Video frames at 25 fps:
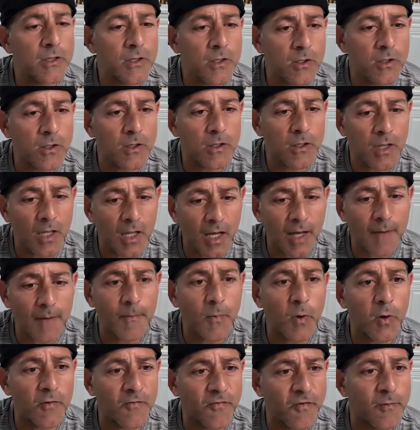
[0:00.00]
to learn a
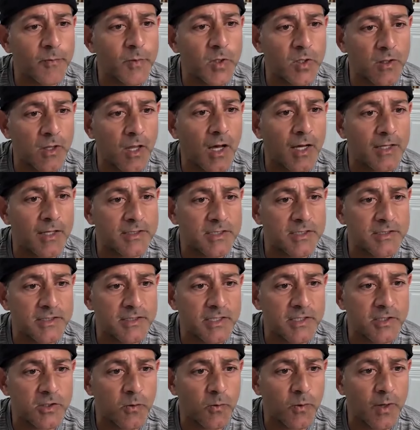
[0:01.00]
lot more from your losses
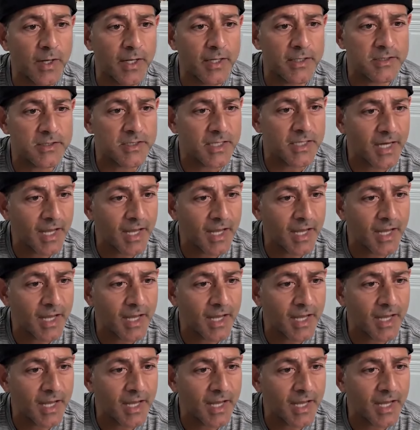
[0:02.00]
than your wins.